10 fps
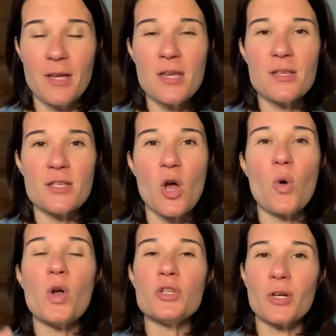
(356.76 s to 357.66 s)

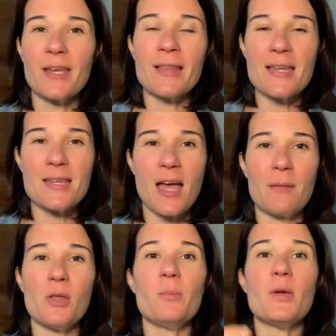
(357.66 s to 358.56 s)
So during that
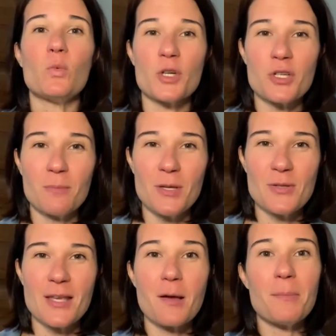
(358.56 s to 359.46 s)
time, there'll be worship
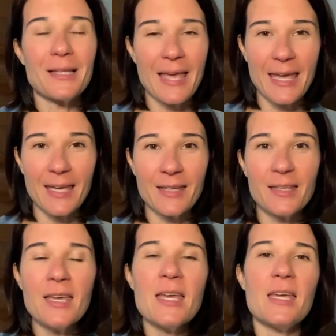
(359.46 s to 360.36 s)
music playing.
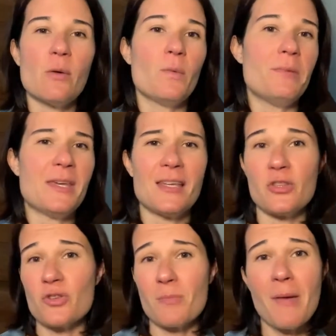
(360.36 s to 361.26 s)
It will be
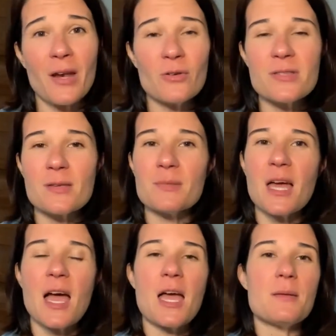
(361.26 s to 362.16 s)
instrumental
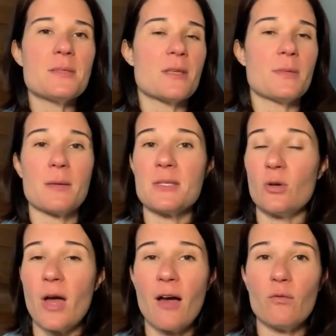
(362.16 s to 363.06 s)
sometimes it'll have